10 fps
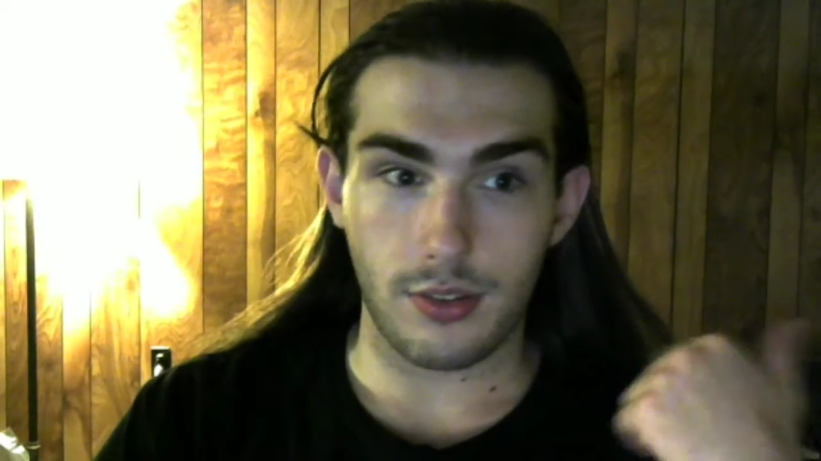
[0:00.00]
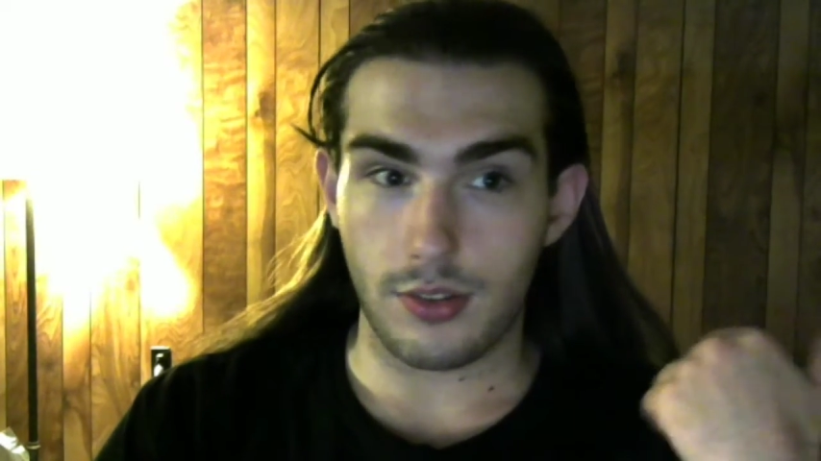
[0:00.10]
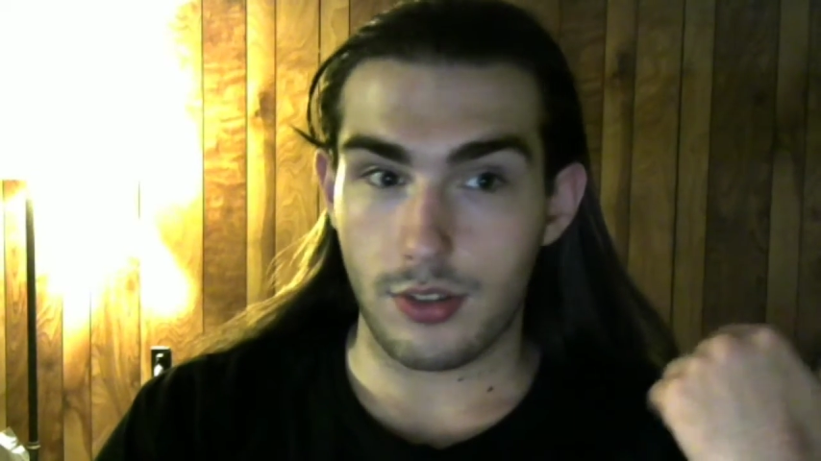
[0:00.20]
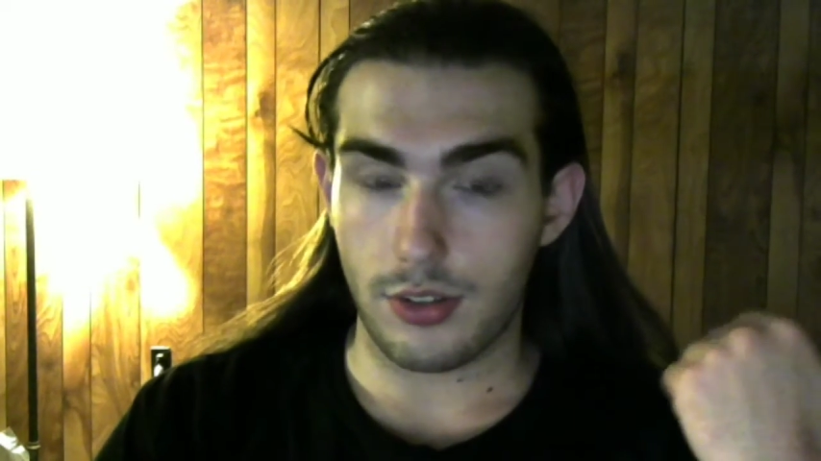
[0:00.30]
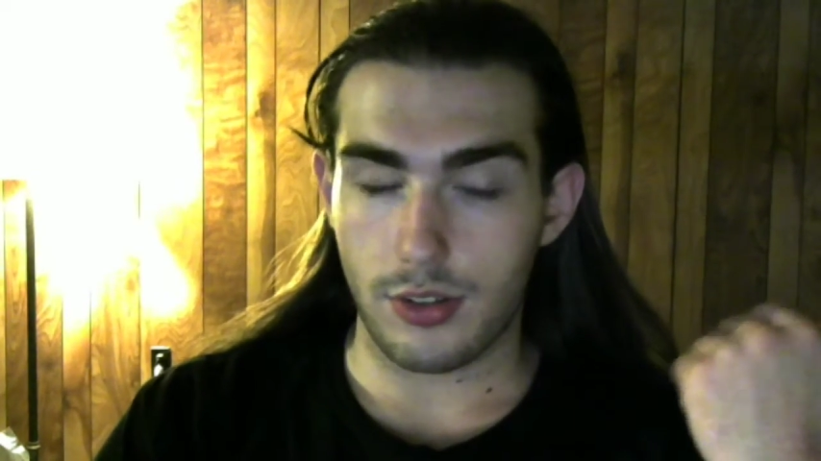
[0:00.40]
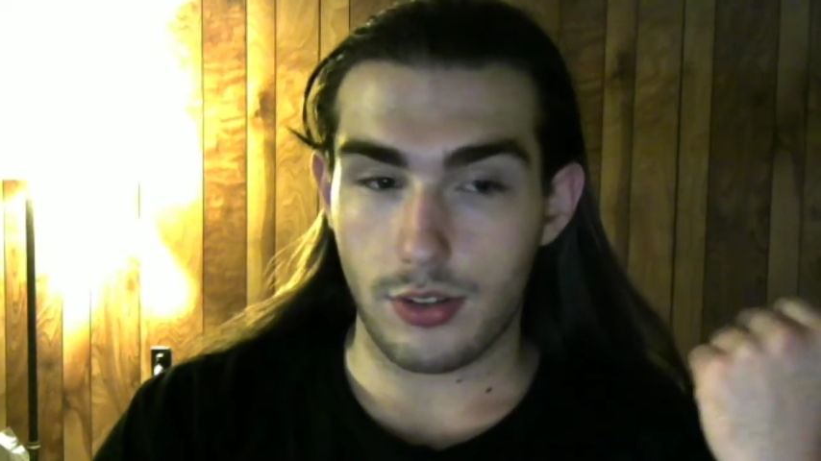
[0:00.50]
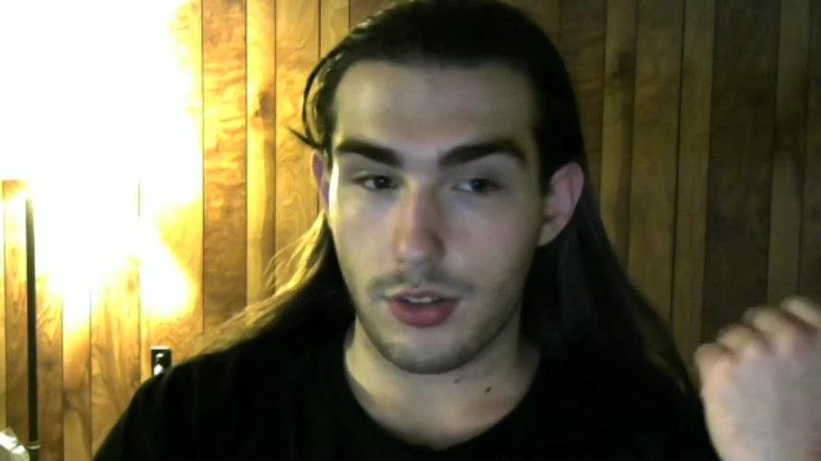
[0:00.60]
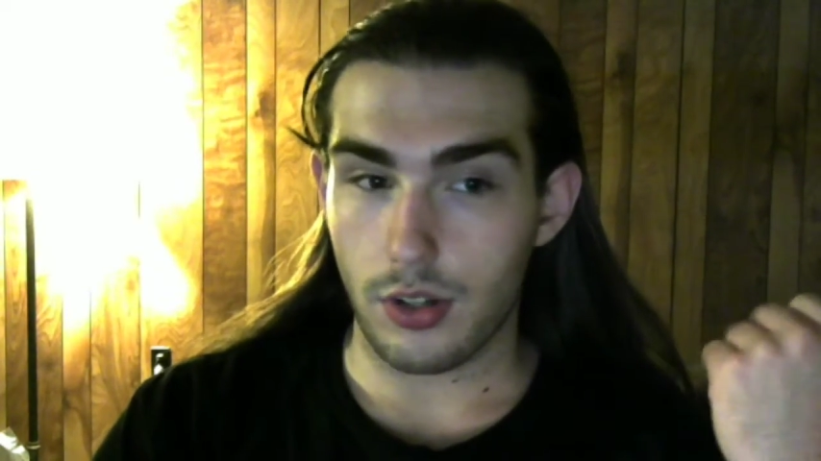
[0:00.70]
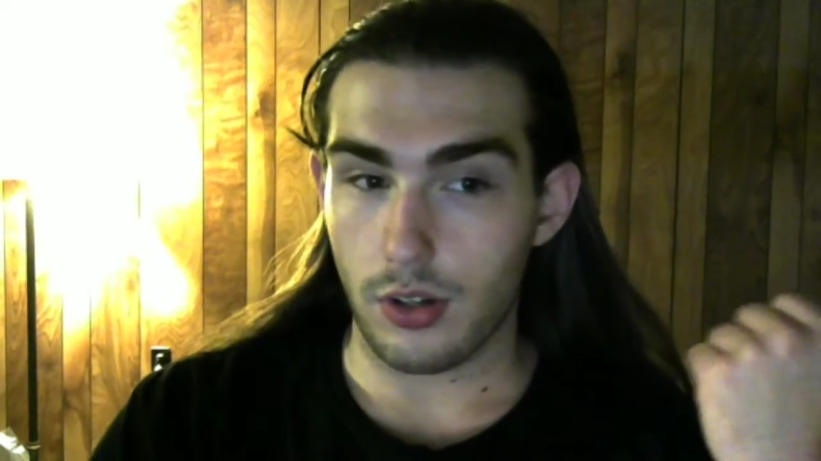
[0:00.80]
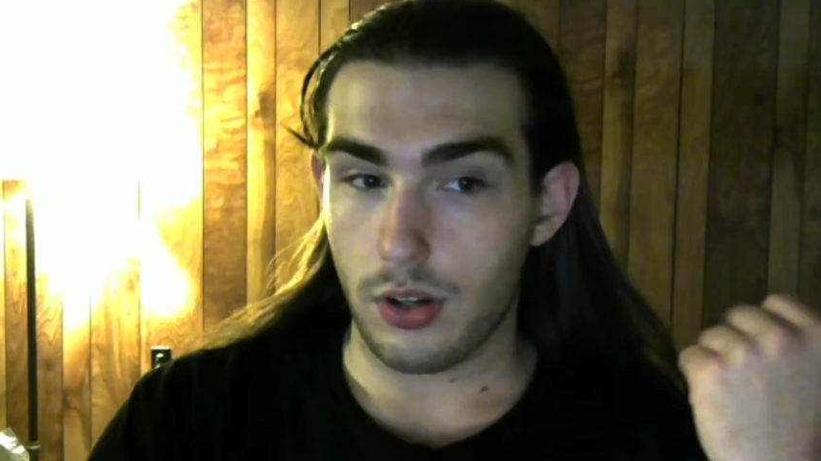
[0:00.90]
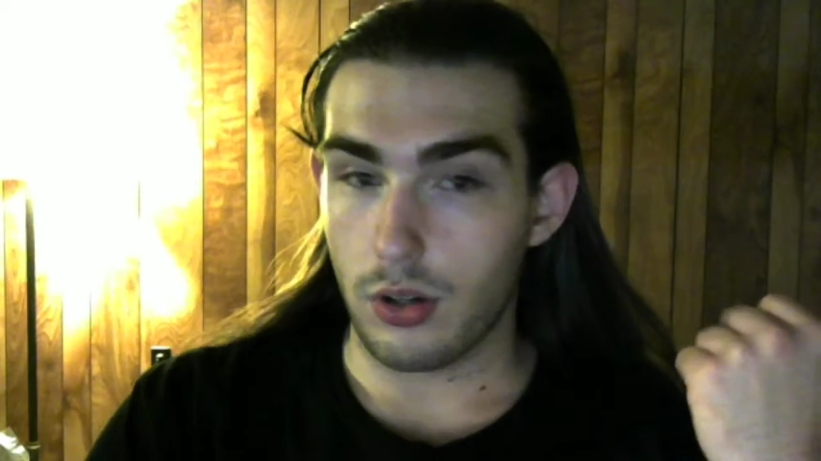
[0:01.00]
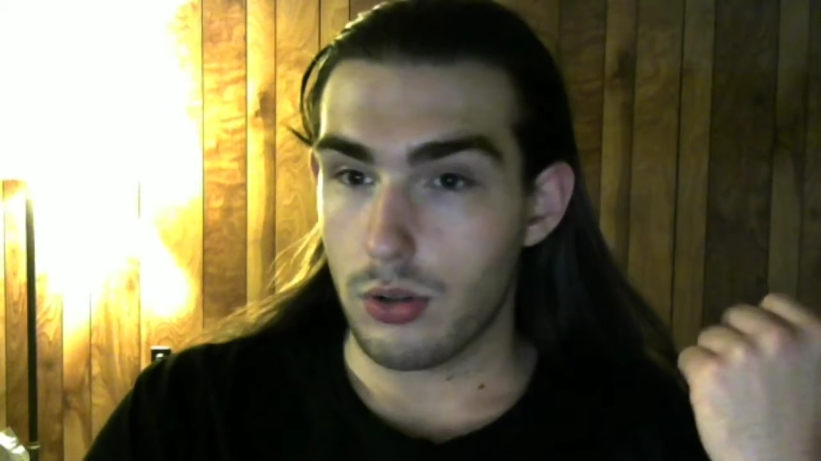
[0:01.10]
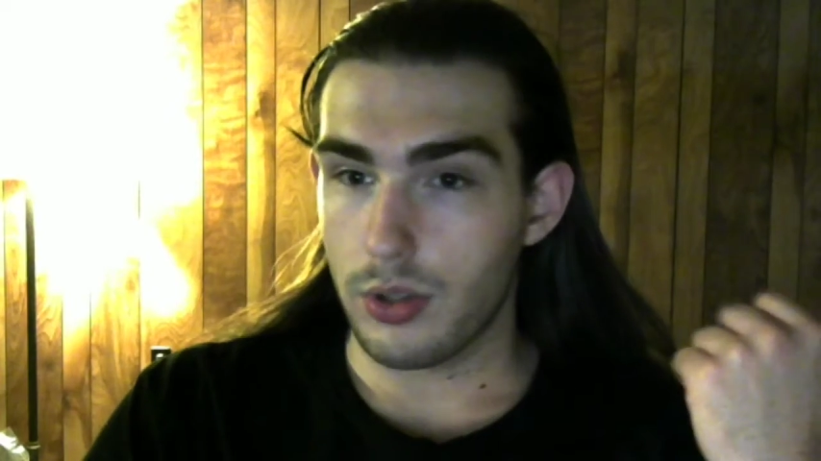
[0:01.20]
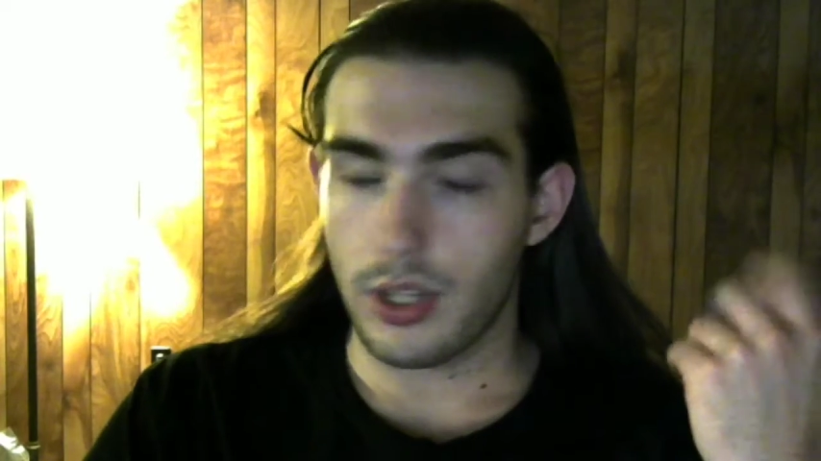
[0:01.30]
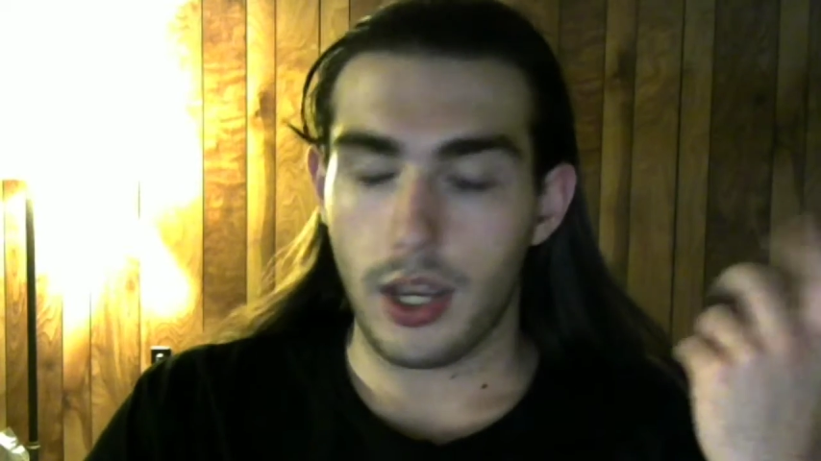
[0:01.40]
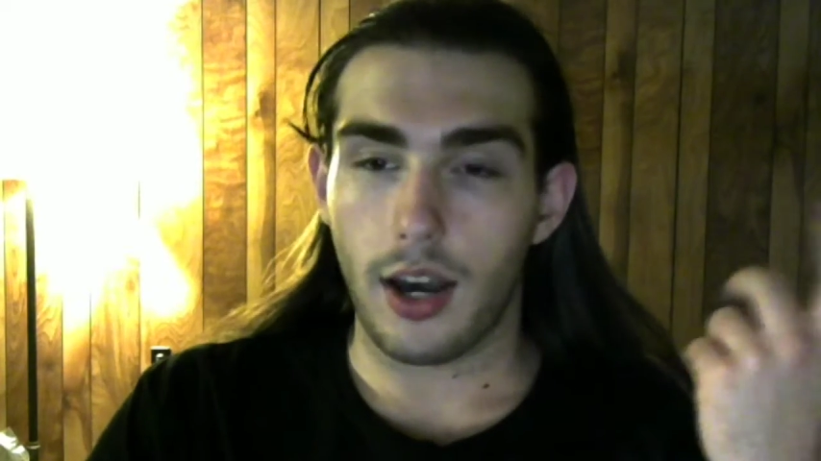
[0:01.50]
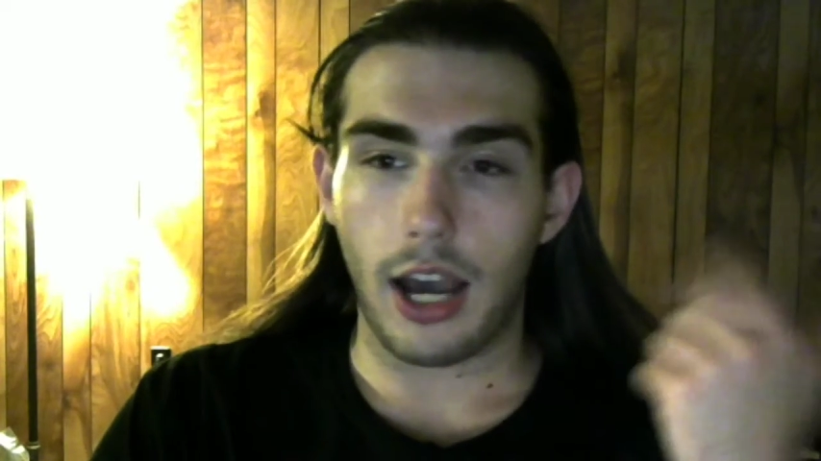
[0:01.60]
so, yeah,